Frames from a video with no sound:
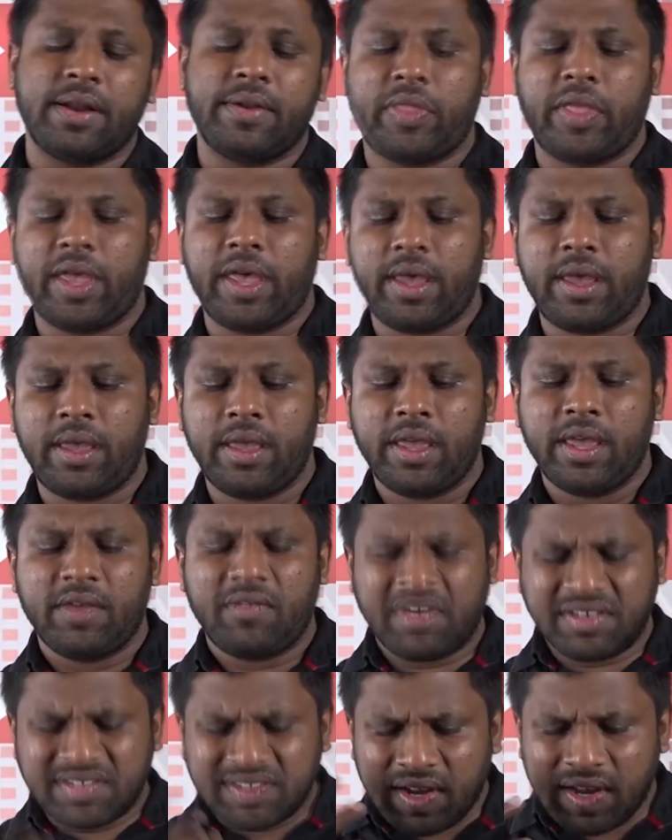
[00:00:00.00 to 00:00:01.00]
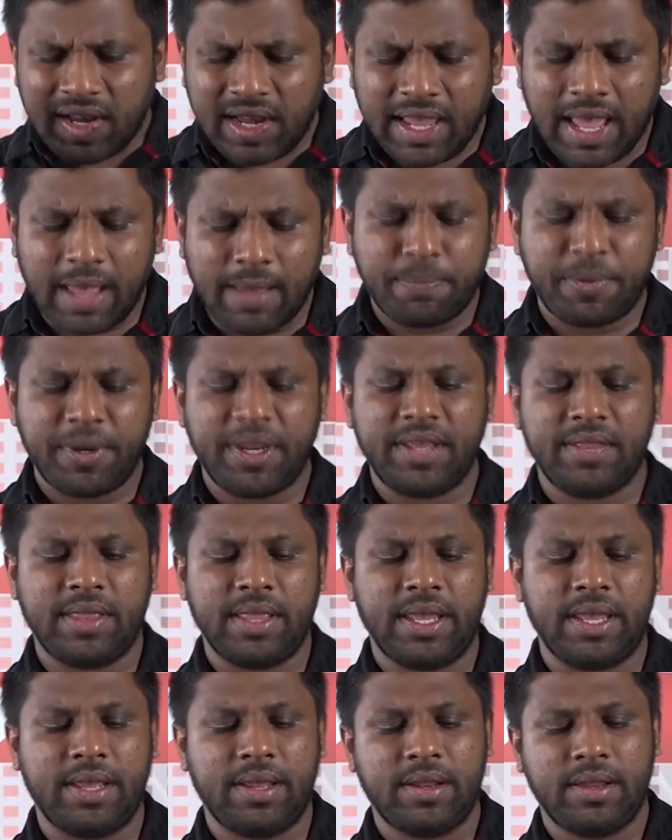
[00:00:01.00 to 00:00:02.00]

there. What's really happening there?